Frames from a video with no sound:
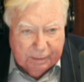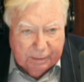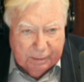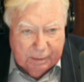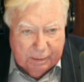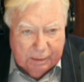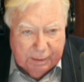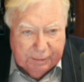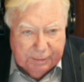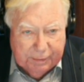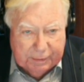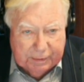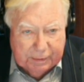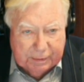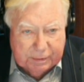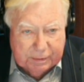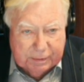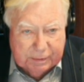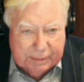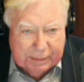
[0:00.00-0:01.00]
I think
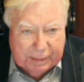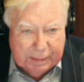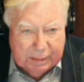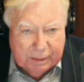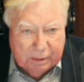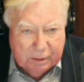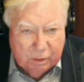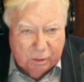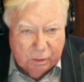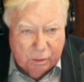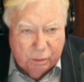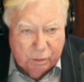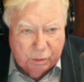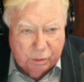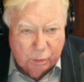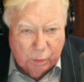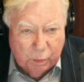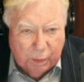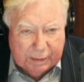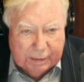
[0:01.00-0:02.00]
this is a new
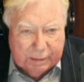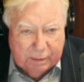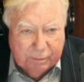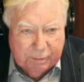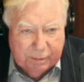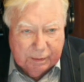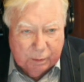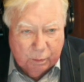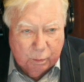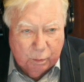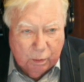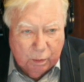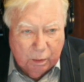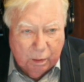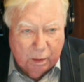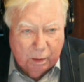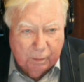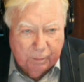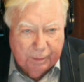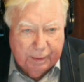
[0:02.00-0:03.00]
directive in the
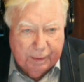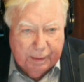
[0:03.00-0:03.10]
war,